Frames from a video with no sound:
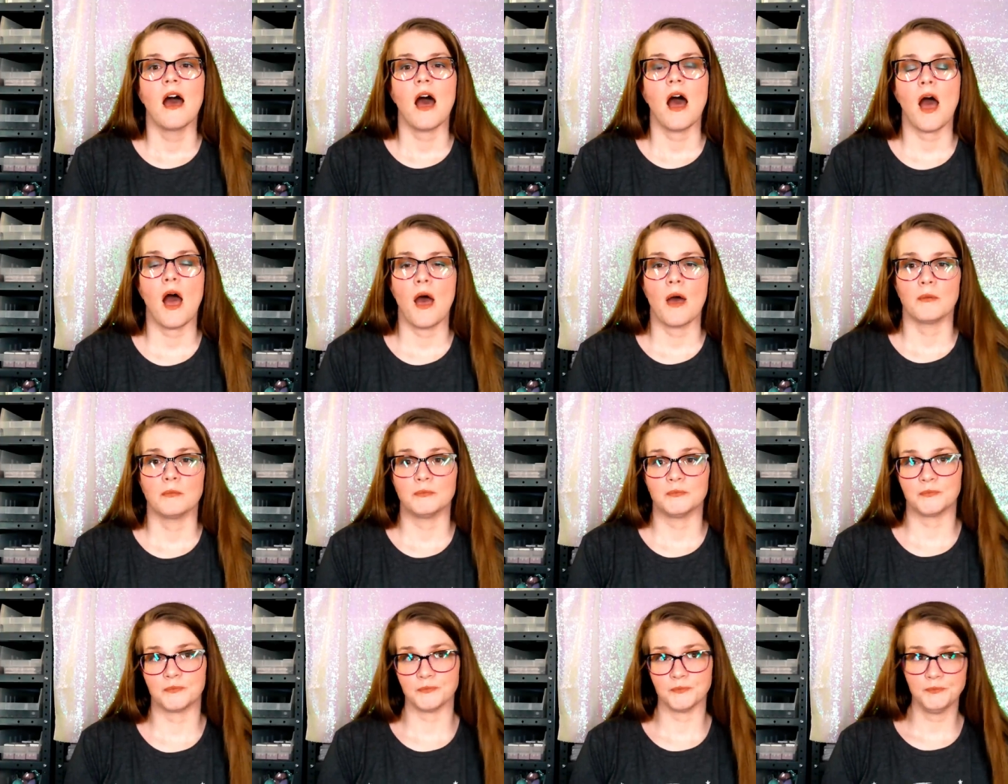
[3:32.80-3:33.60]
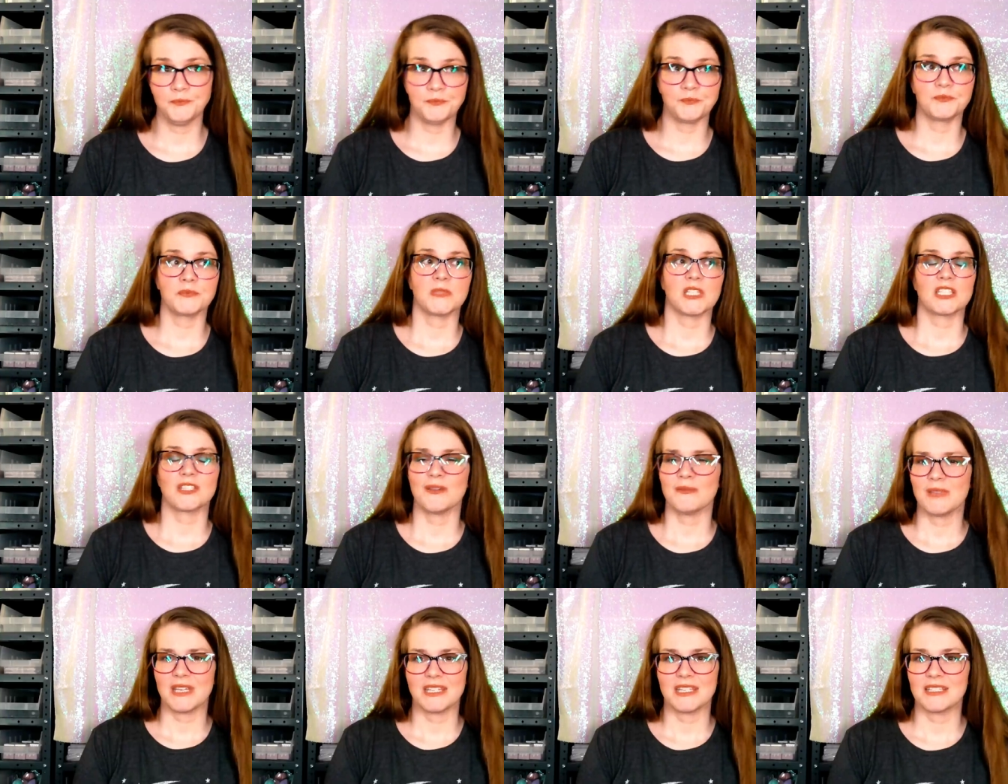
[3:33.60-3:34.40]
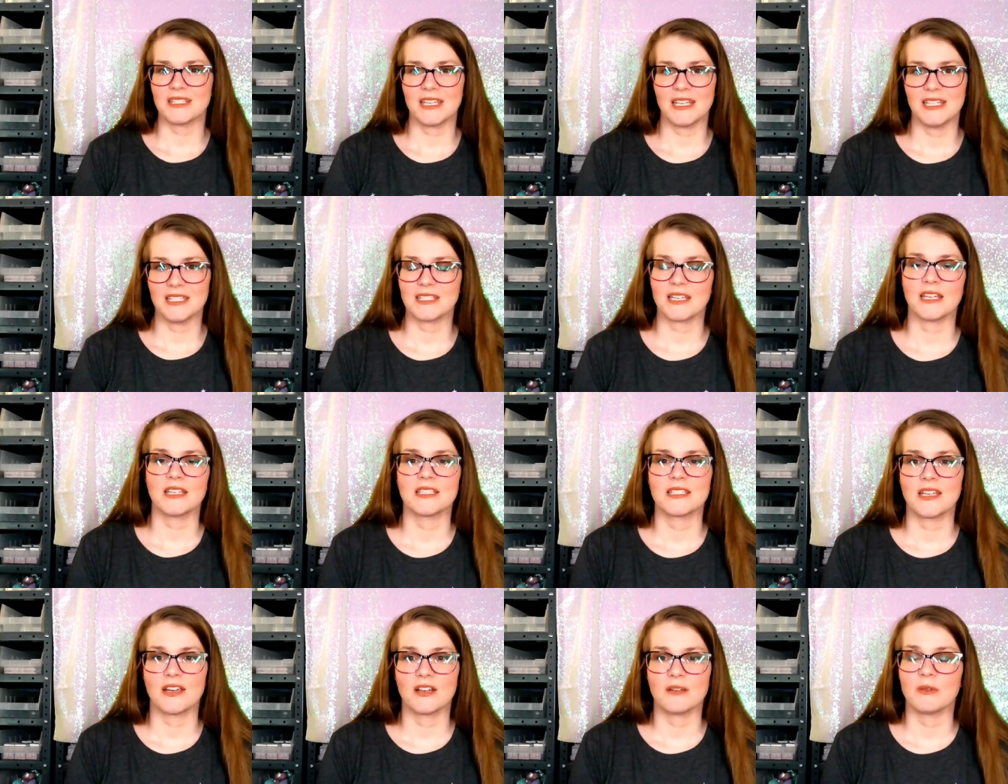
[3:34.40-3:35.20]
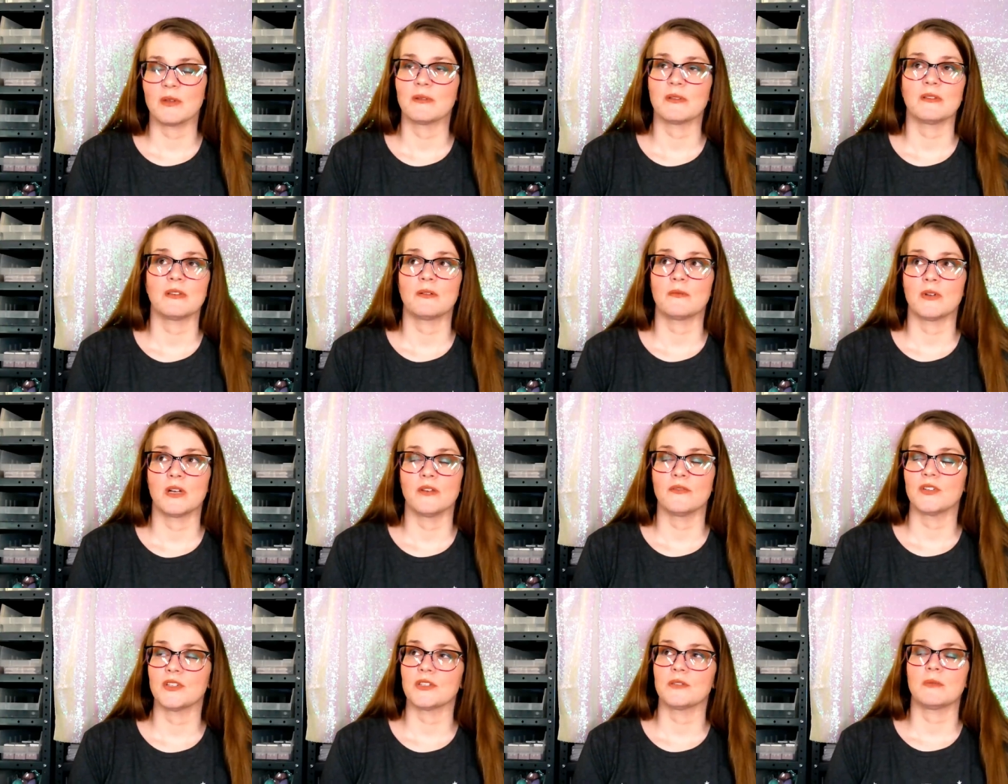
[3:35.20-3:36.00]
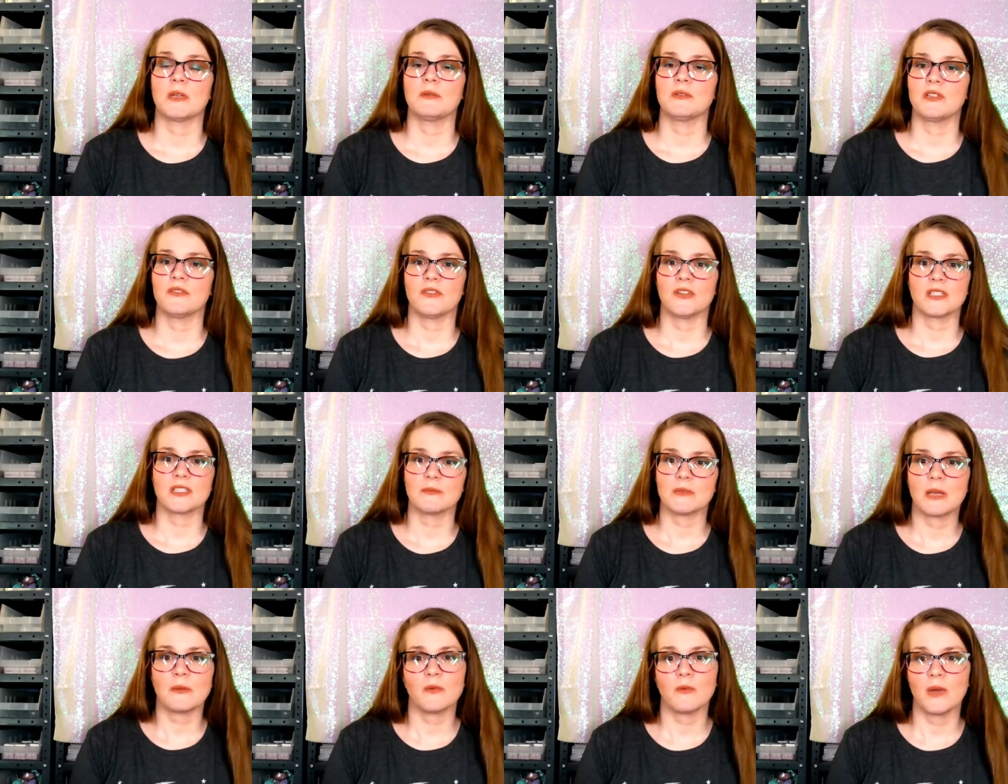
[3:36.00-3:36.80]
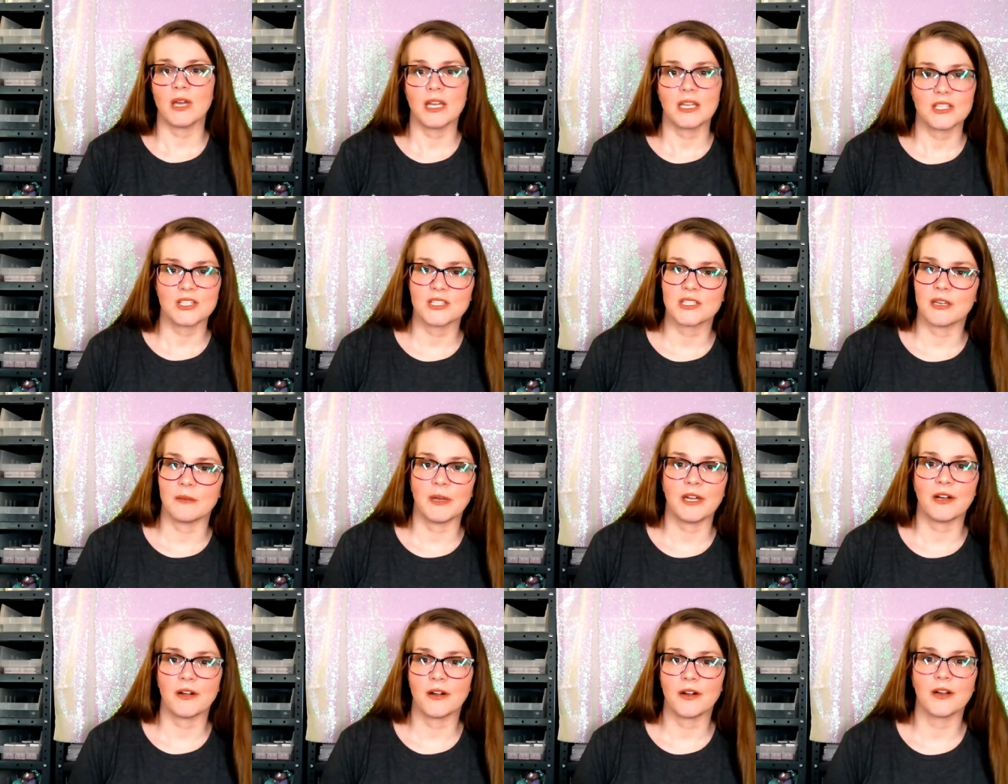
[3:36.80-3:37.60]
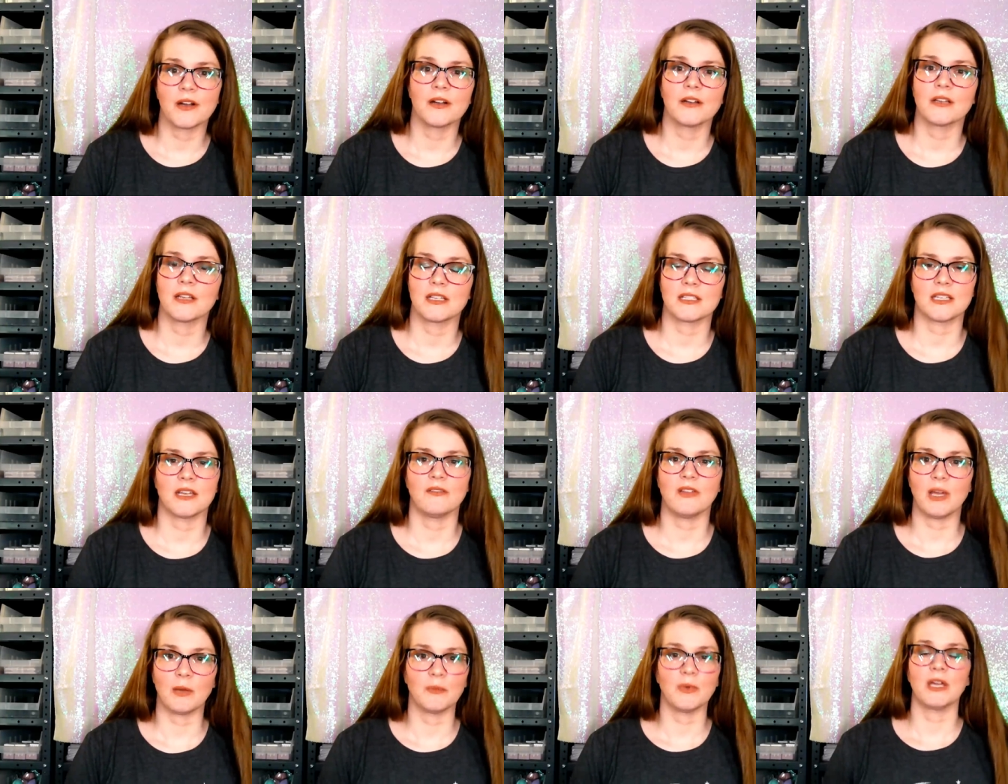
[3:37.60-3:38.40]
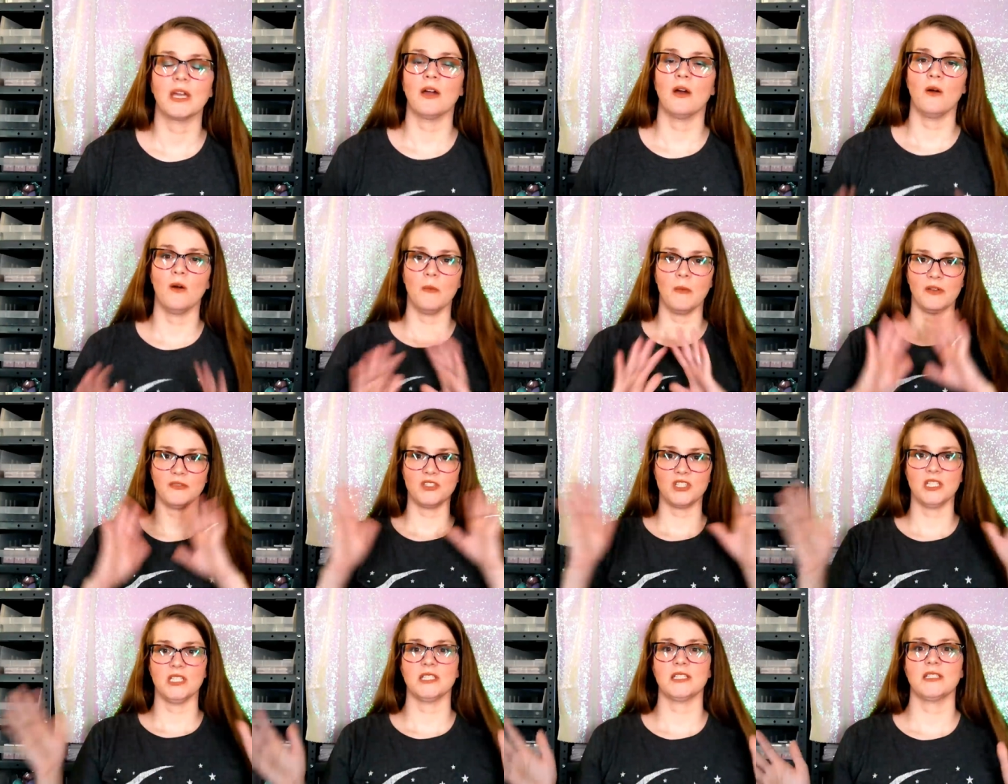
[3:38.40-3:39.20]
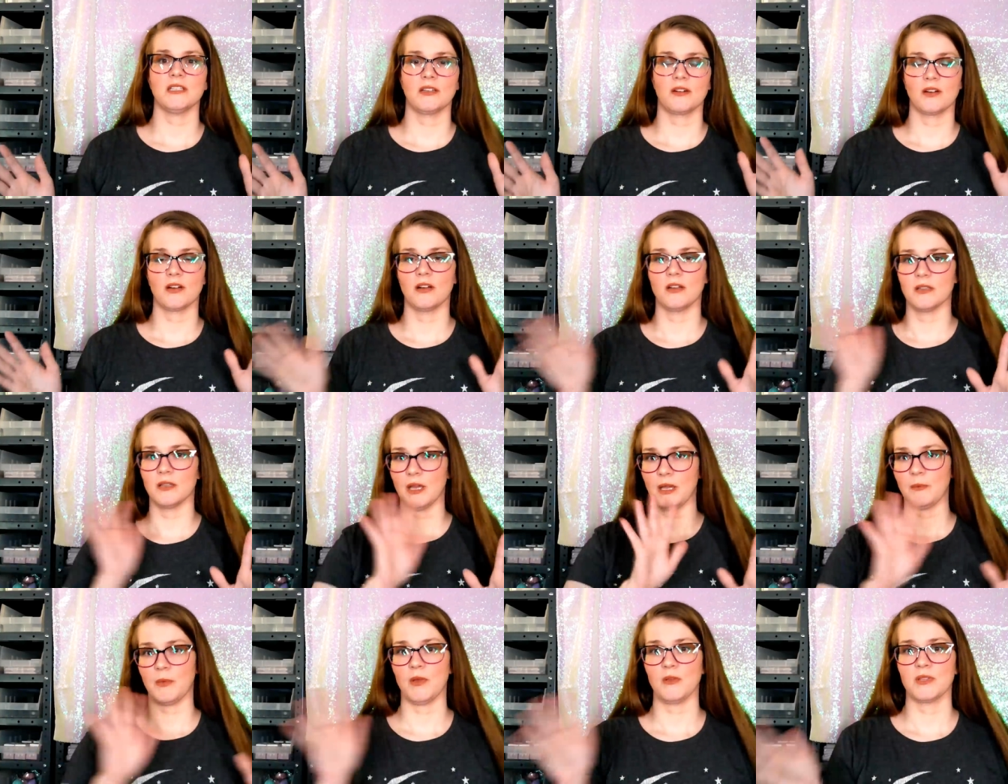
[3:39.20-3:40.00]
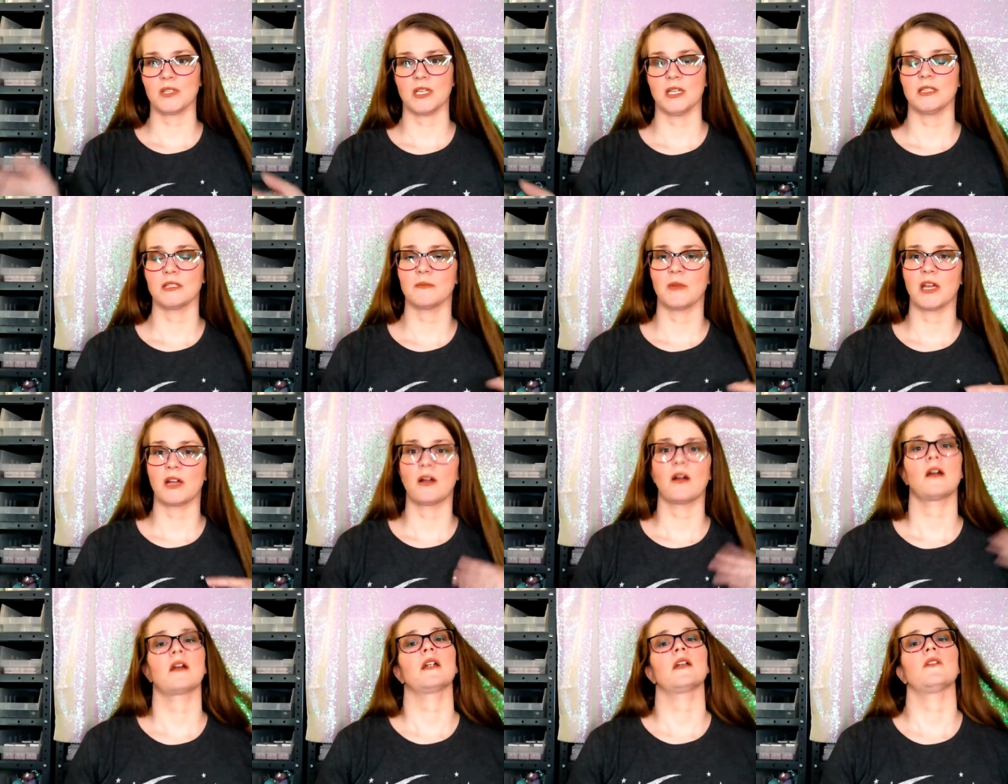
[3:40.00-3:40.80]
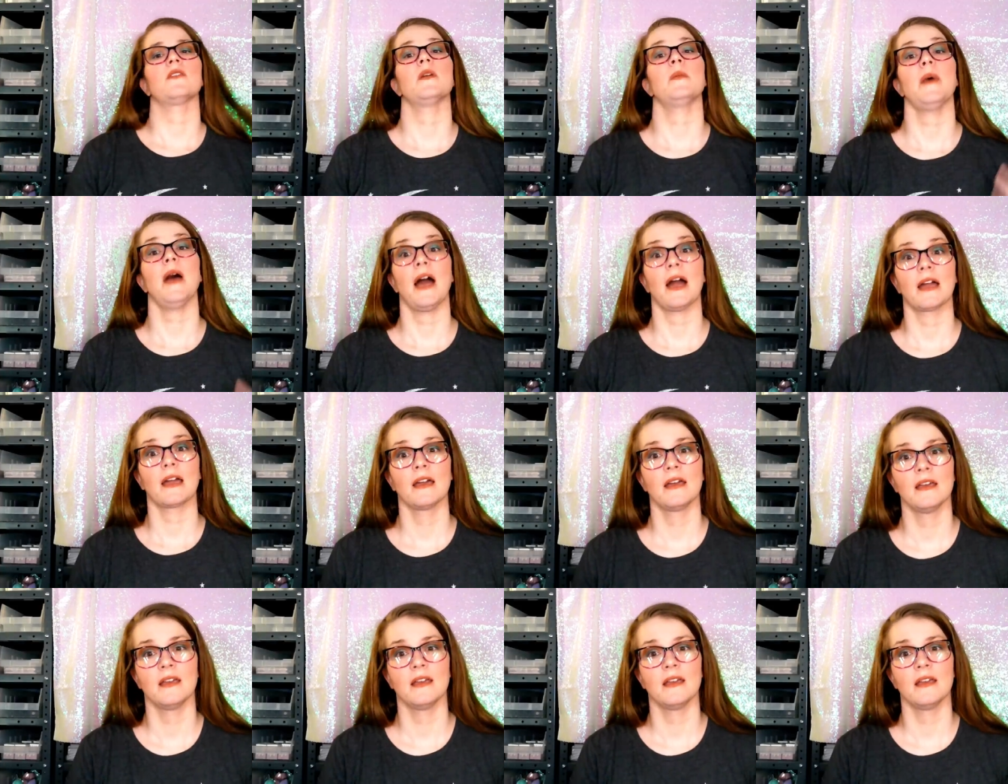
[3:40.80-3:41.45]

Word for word: Um, so I'm like, this lady's kind of staring at me, I'm like, whatever, dude, maybe she felt some type of way because she saw my car, because I have like a big OMFG sticker on like both sides of my car and on the back.